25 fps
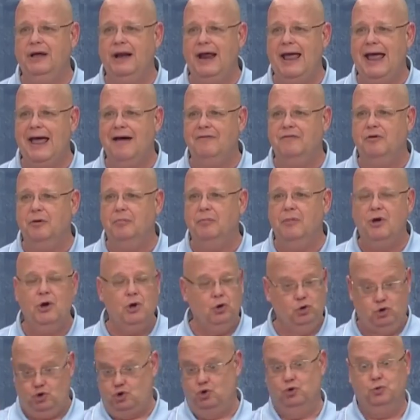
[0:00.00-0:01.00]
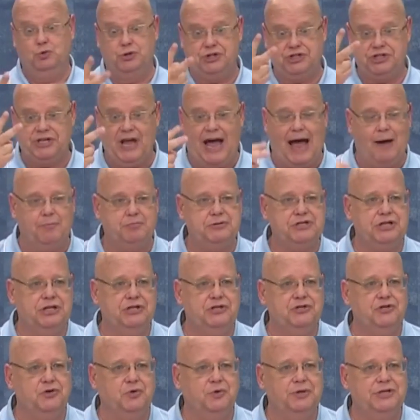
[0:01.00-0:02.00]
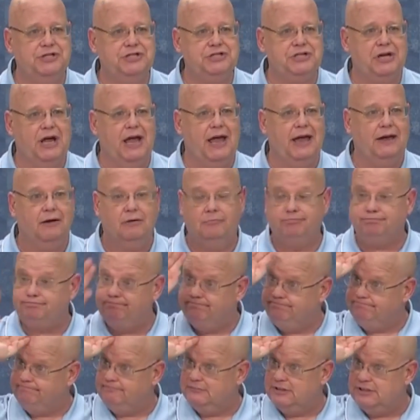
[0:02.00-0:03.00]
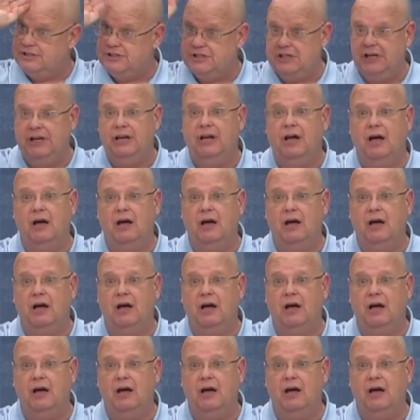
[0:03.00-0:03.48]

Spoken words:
and have him two stops into it say, see